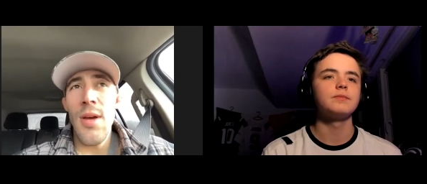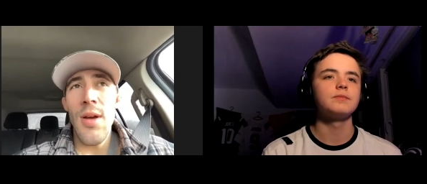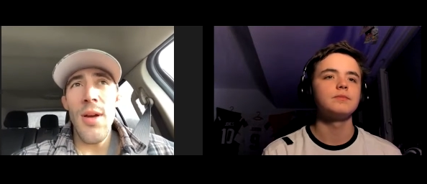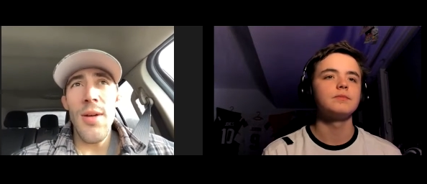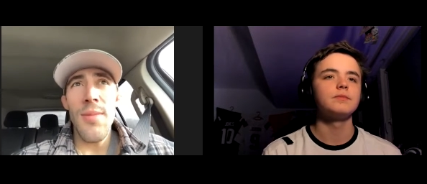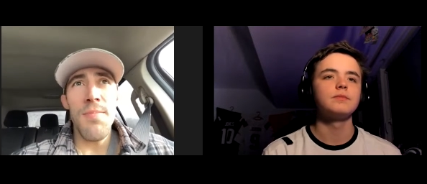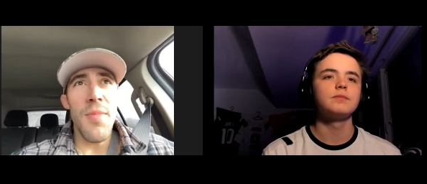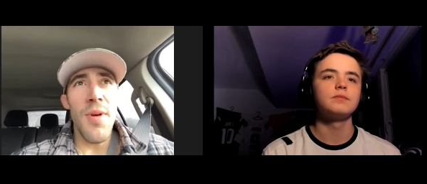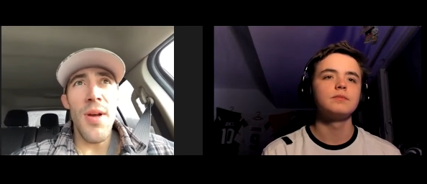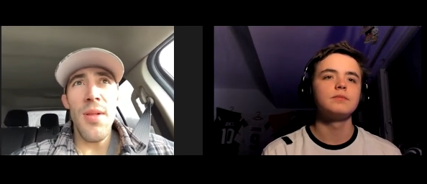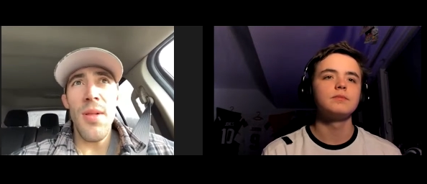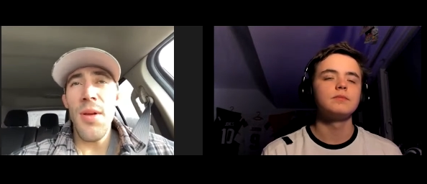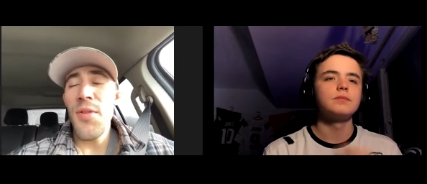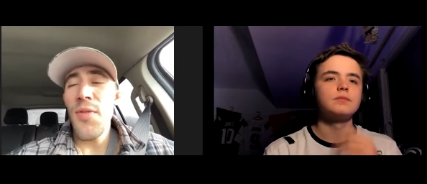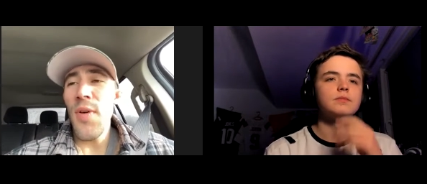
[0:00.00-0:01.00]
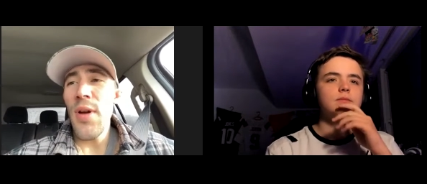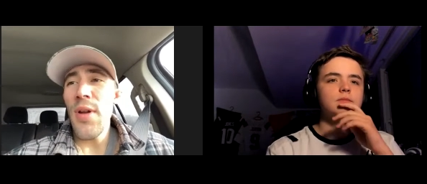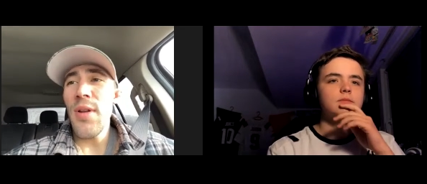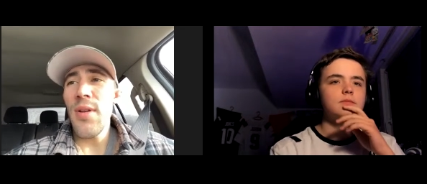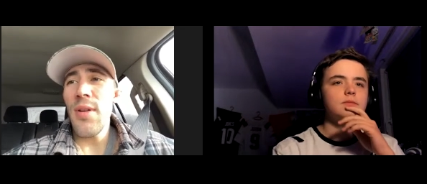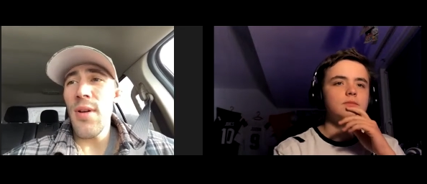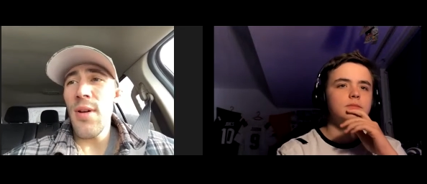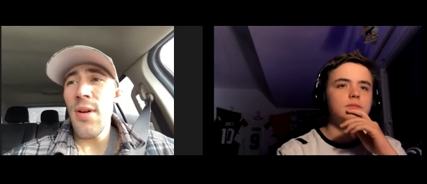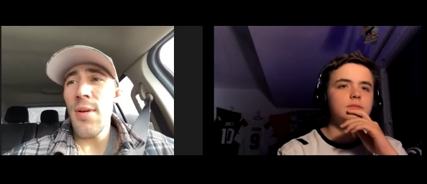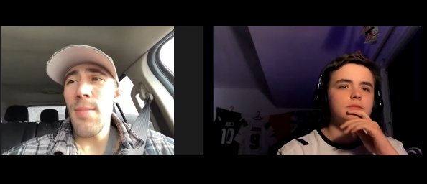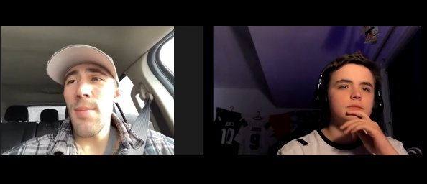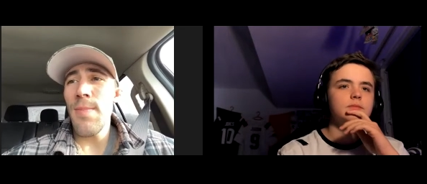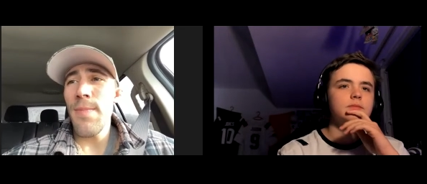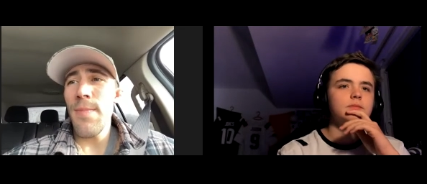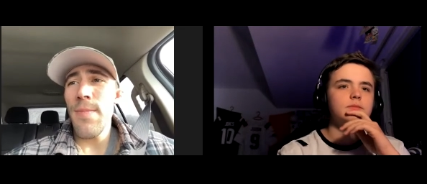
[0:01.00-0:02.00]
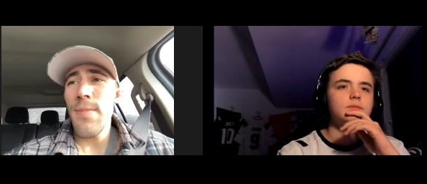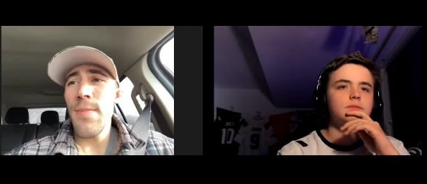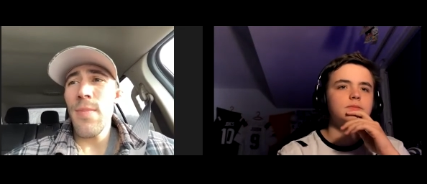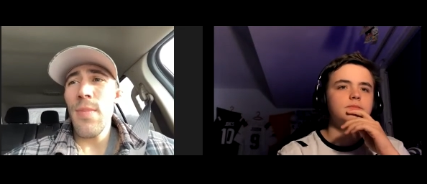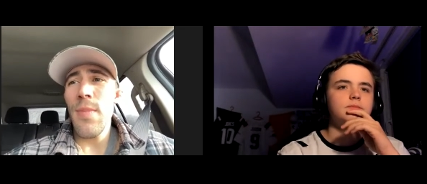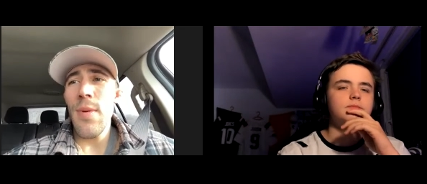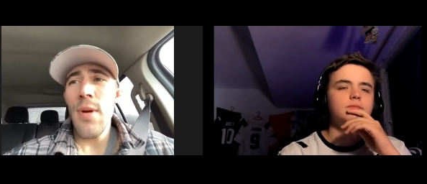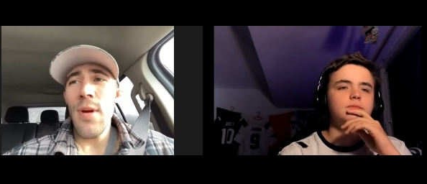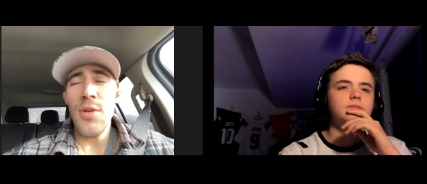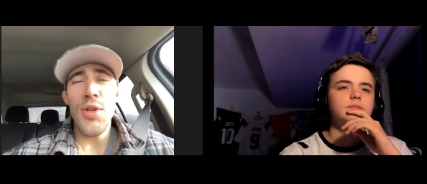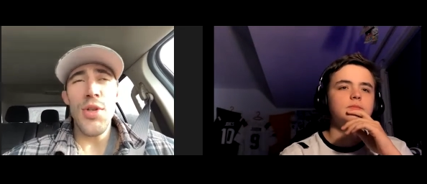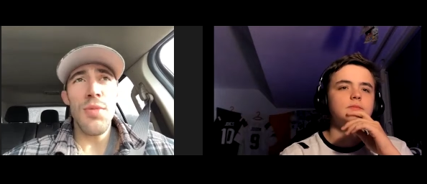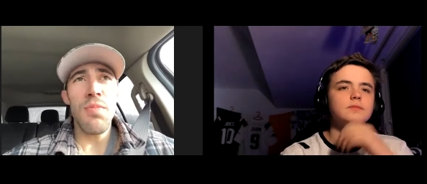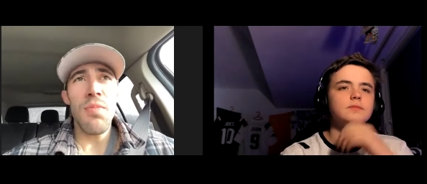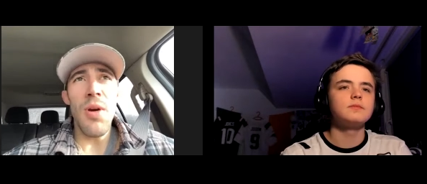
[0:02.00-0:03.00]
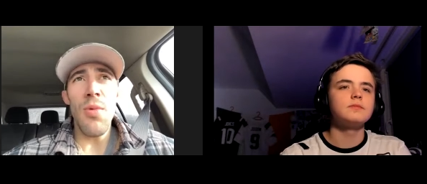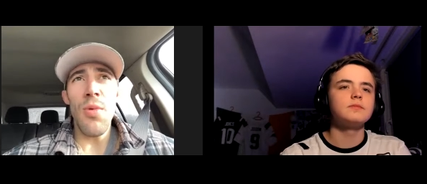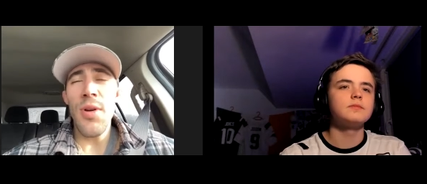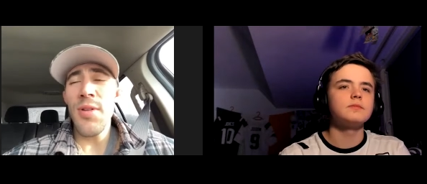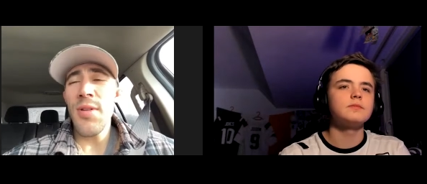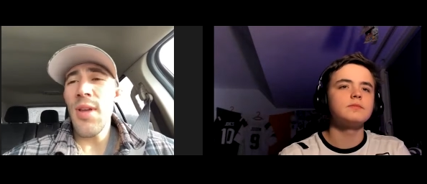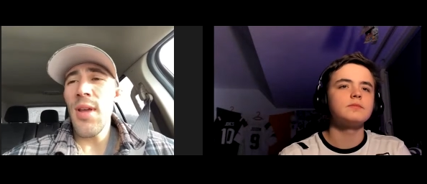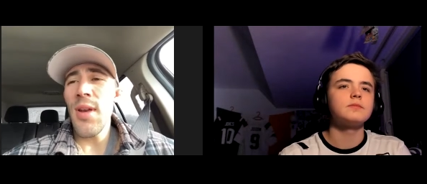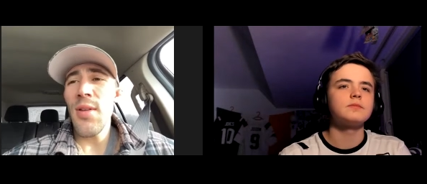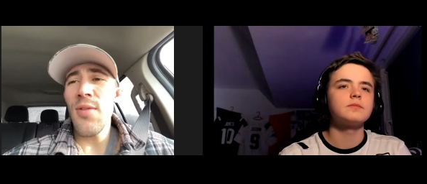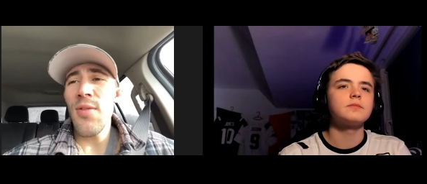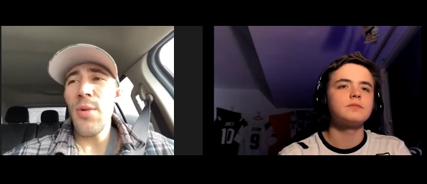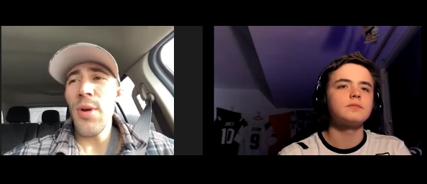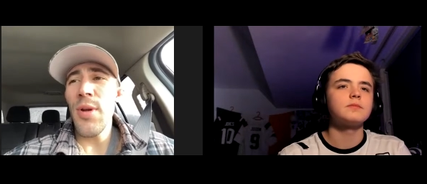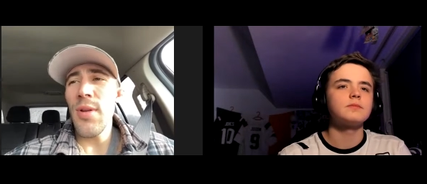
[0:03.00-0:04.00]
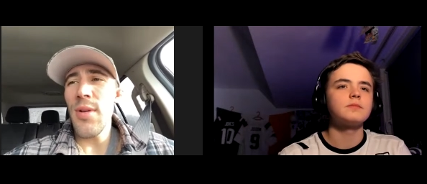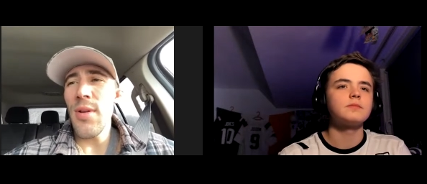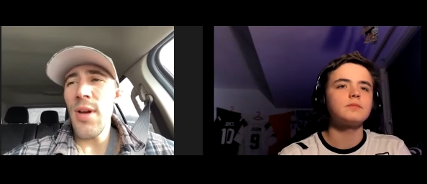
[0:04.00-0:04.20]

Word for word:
Speaker 1: Uh, I liked fighting. Um, I just I wanted to get into it.